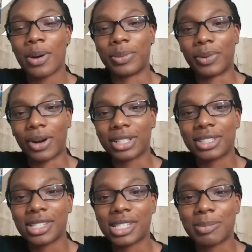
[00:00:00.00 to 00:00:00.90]
walk
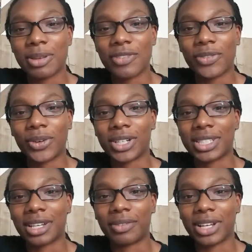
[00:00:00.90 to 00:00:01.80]
into the Speed
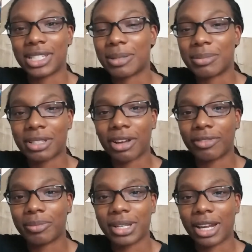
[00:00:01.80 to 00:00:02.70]
Force and erase himself
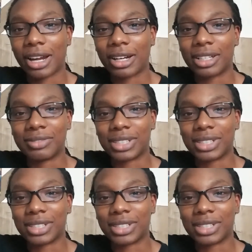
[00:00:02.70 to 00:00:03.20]
from the narrative,